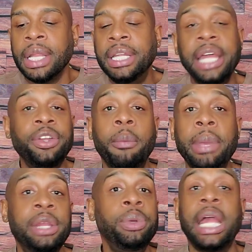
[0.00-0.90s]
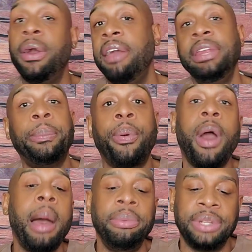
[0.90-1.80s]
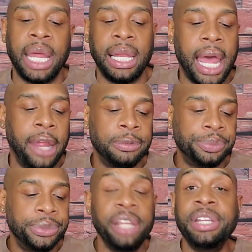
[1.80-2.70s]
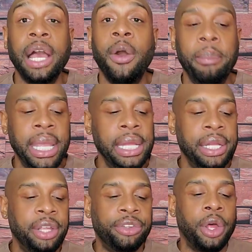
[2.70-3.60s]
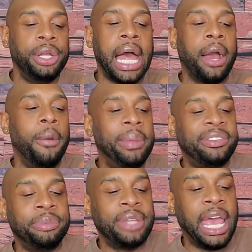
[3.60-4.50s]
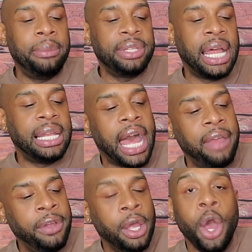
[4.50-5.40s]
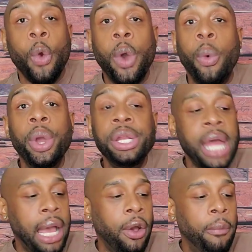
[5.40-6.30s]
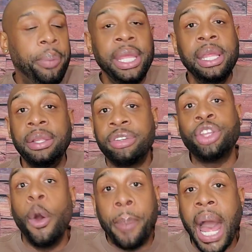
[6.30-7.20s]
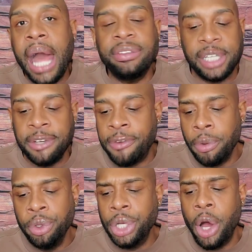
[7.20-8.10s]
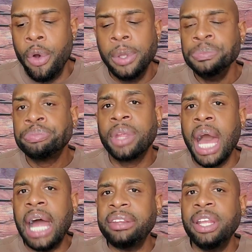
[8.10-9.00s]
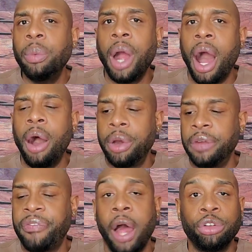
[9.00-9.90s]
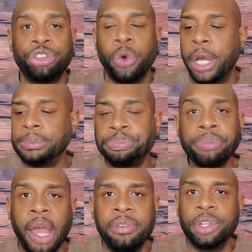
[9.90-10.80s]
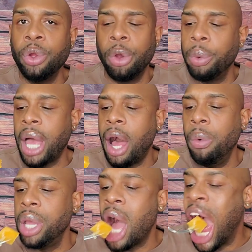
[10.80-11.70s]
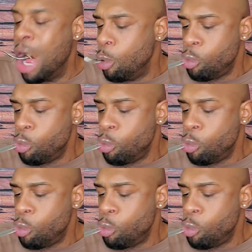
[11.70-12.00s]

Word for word: that don't mean we're not gonna have any problems in our life. That's not gonna mean that there's gonna not gonna be some times in our life where we're not gonna be so positive. You know, God said we're all gonna fall short of his glory. We all will.